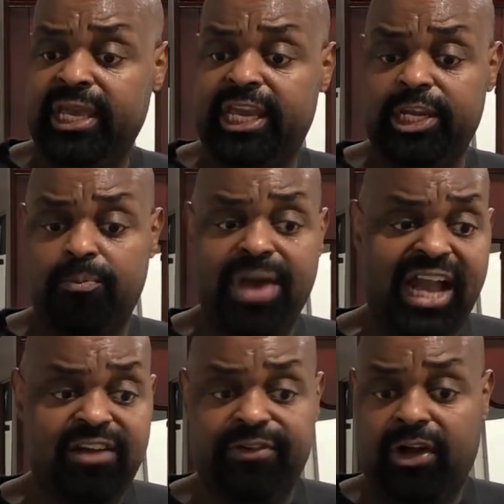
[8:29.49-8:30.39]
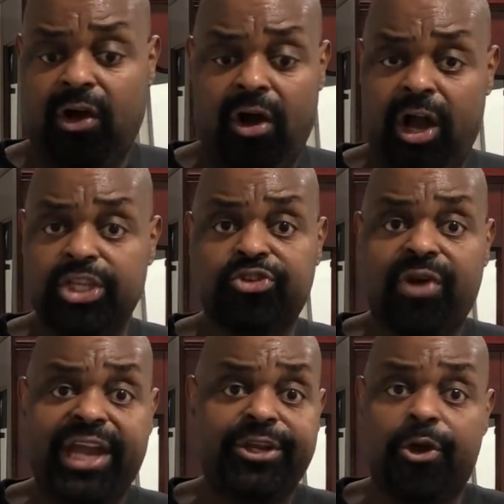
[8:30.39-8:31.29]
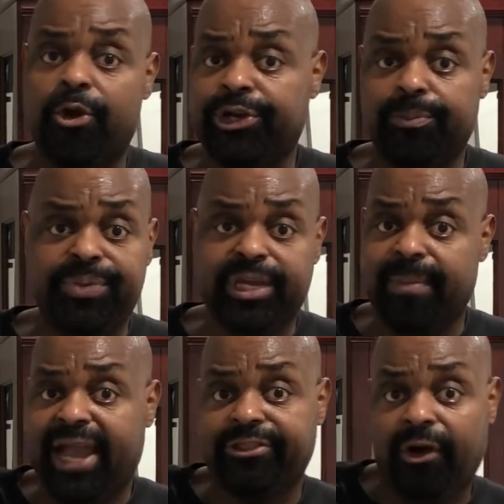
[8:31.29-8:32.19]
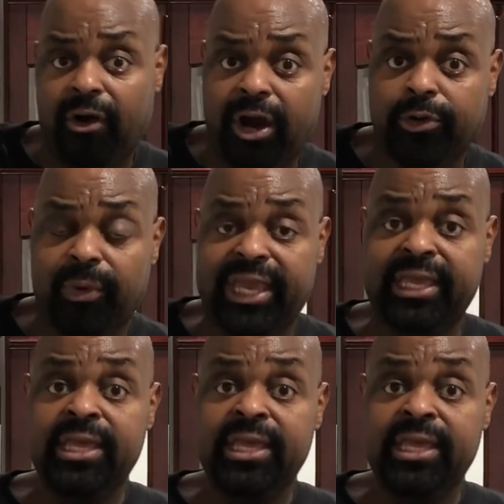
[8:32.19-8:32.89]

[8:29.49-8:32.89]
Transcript: in the back of a car trying to earn a Big Mac the hard way.